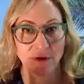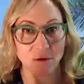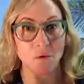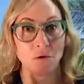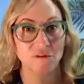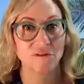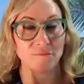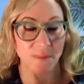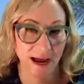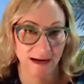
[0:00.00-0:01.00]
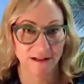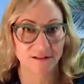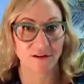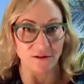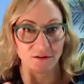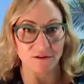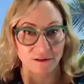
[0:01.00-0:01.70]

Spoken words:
but order of magnitude,